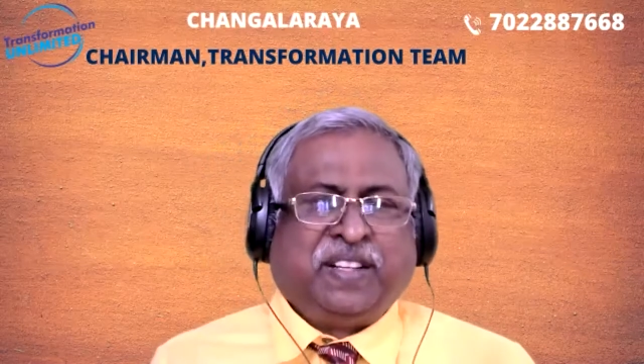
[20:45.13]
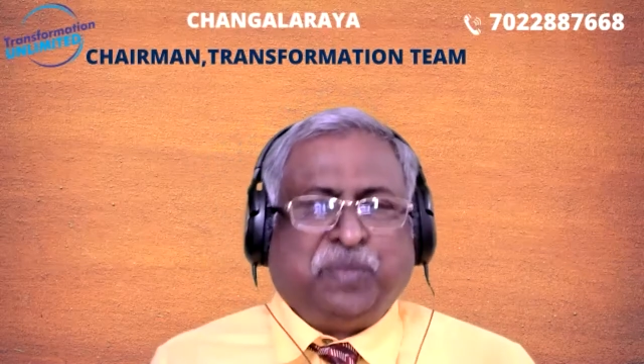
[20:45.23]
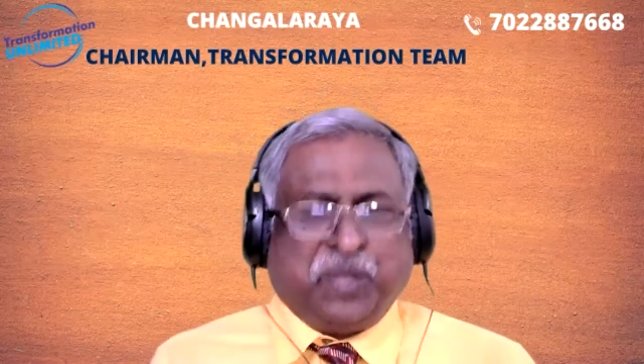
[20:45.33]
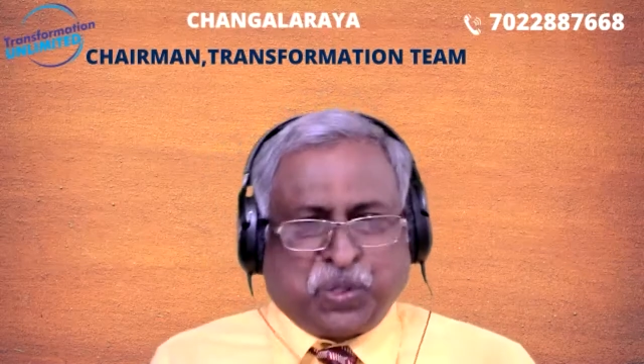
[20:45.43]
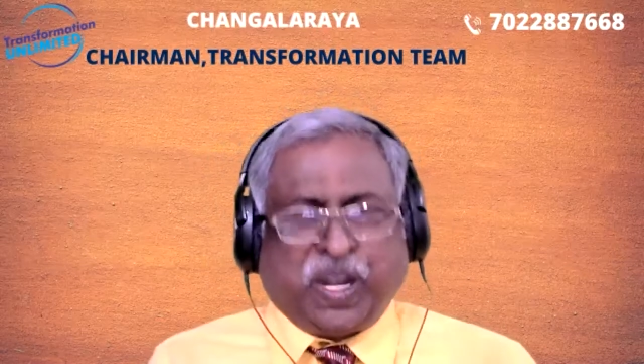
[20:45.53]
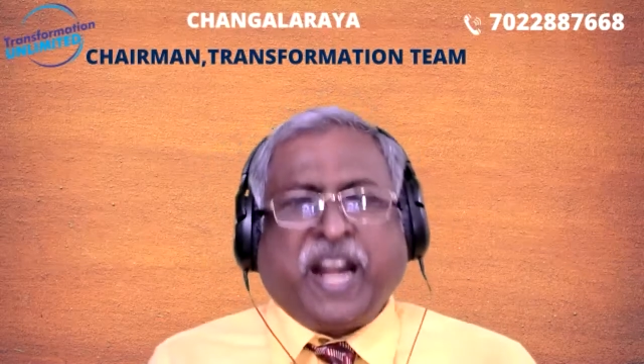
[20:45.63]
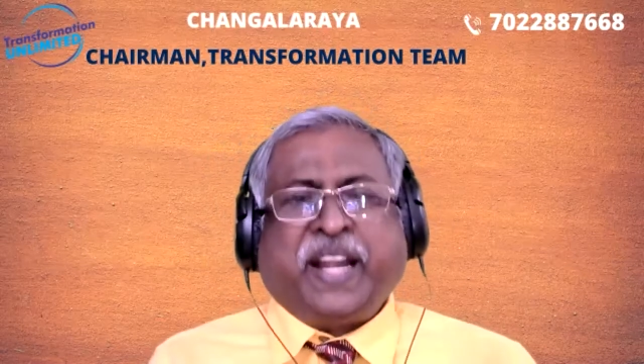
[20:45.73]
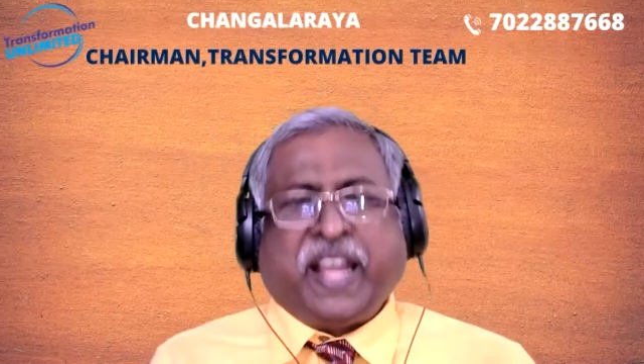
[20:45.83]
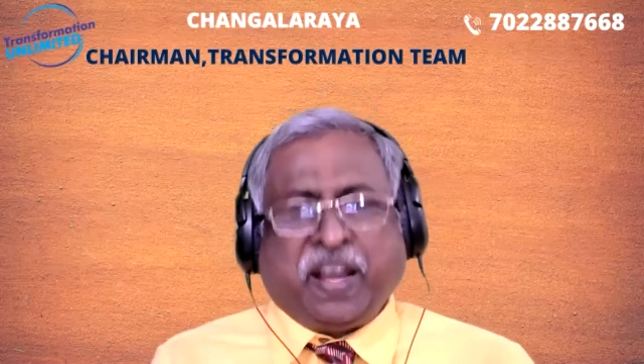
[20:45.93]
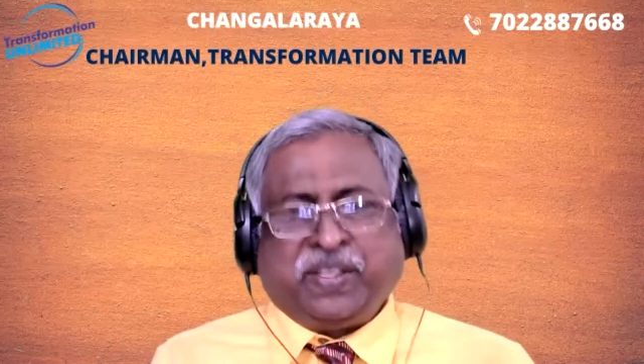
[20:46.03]
We should
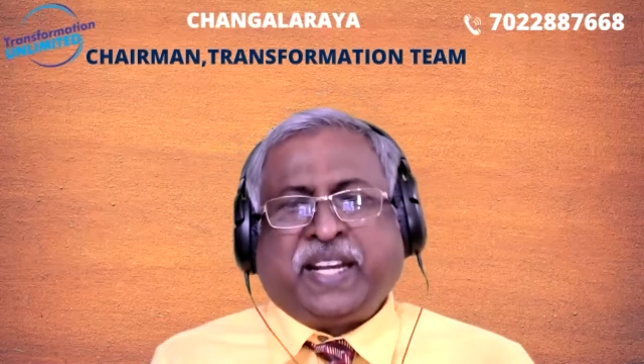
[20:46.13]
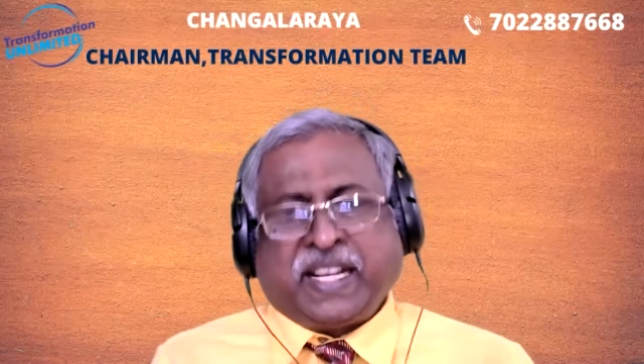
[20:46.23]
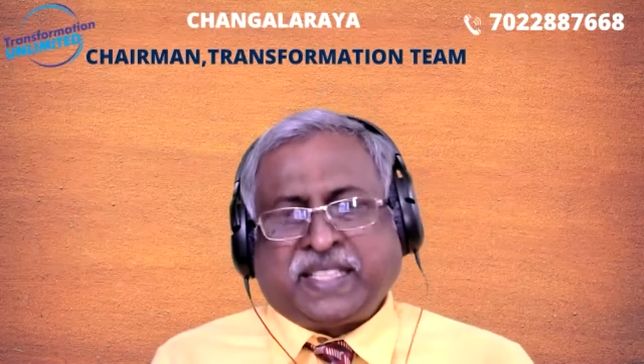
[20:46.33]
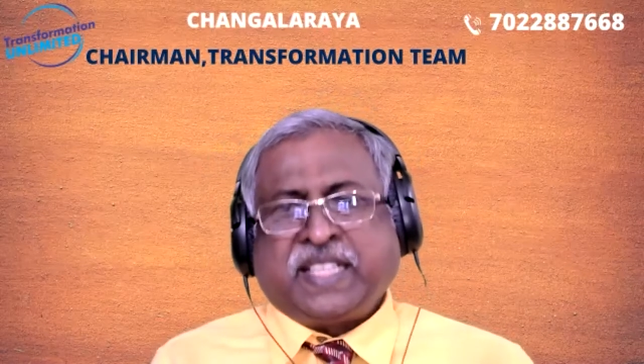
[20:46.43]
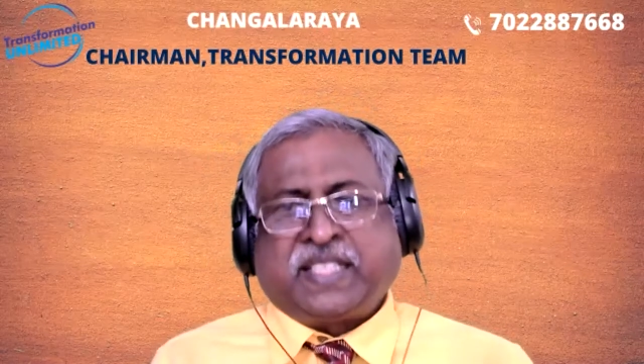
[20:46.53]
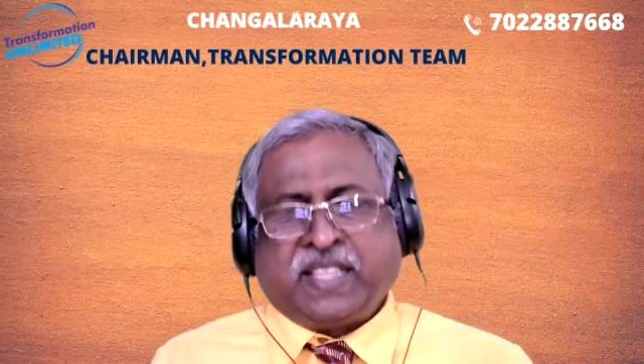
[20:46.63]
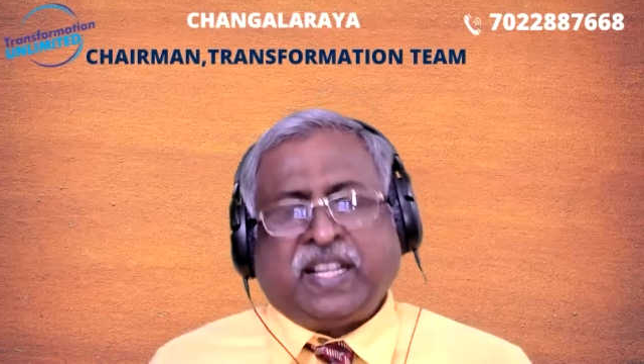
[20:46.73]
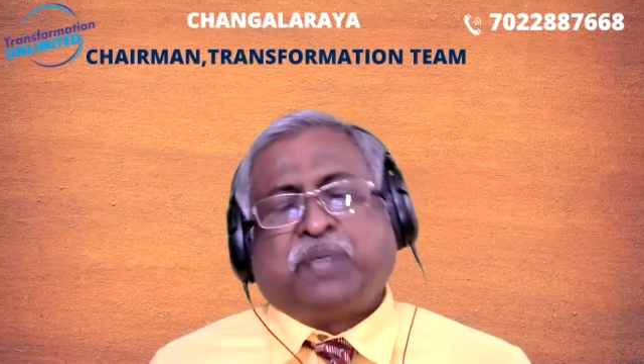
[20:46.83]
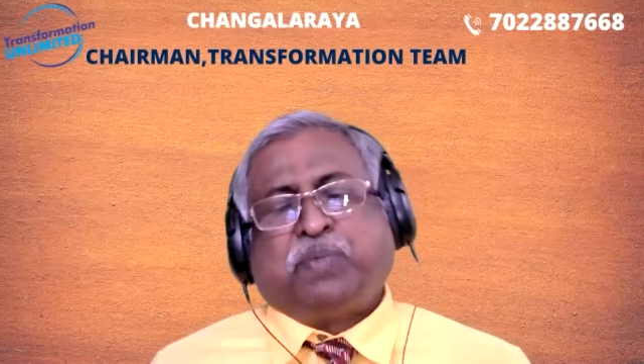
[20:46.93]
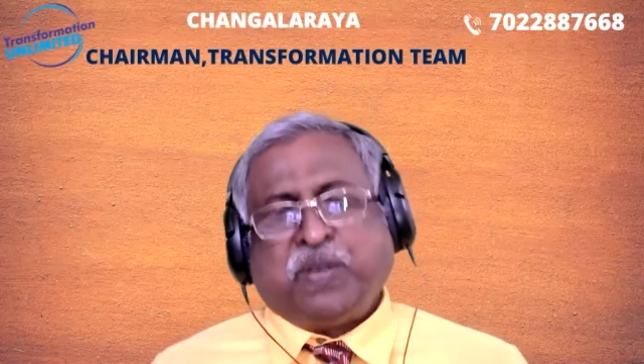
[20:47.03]
not have that excess
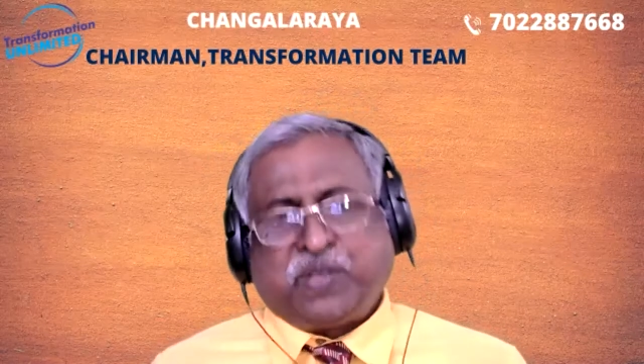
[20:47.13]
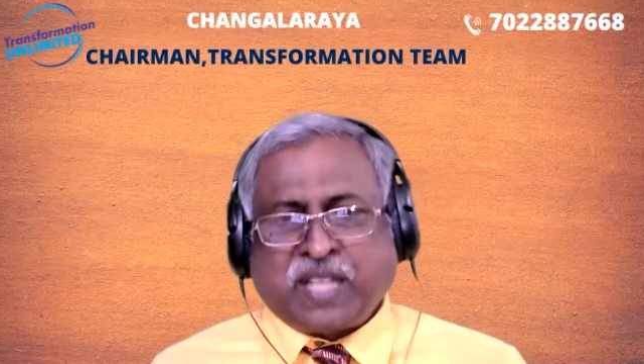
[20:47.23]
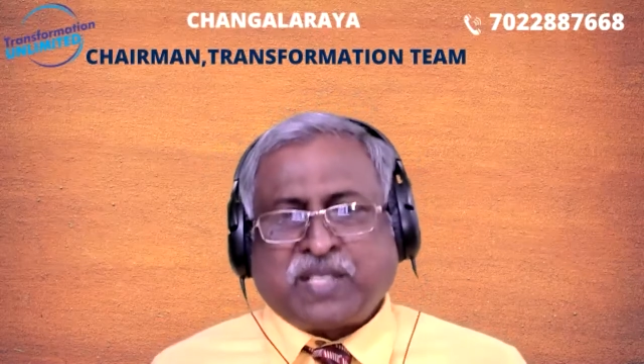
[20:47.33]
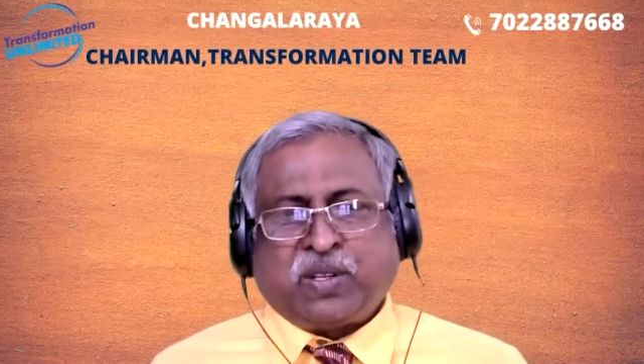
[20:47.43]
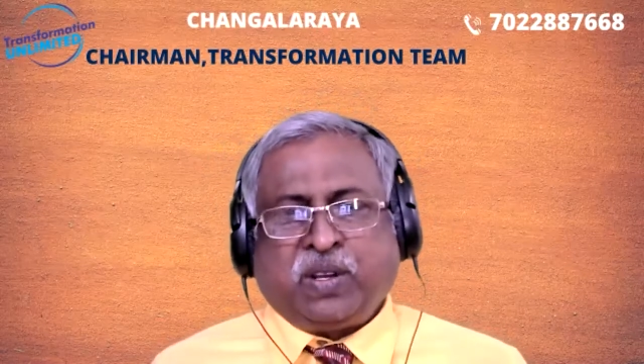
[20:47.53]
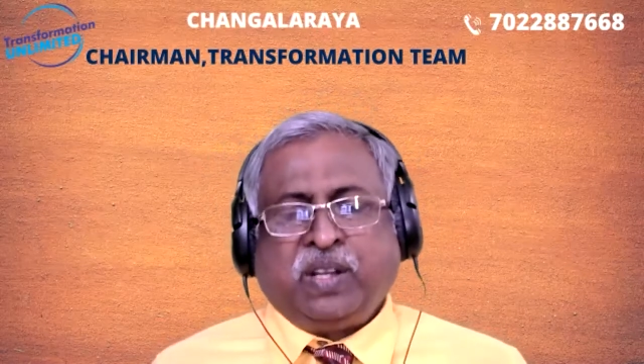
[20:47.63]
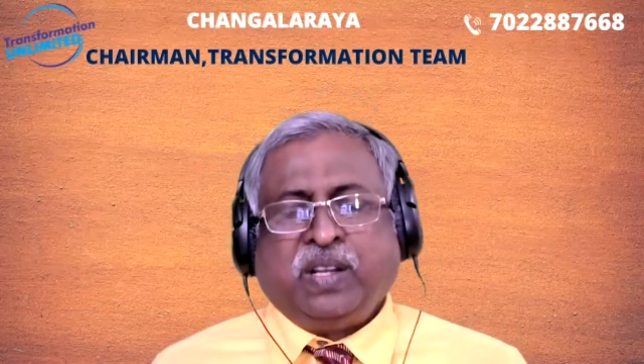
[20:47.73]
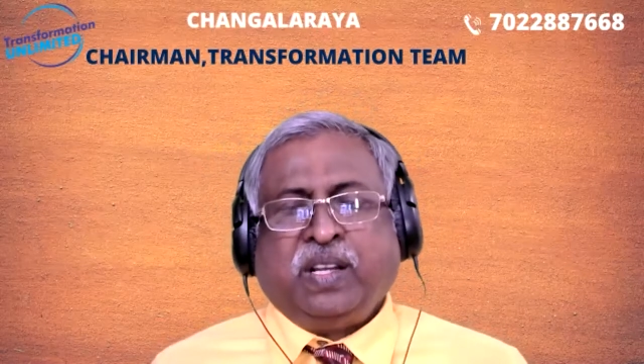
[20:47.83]
uh, atmaviswas also.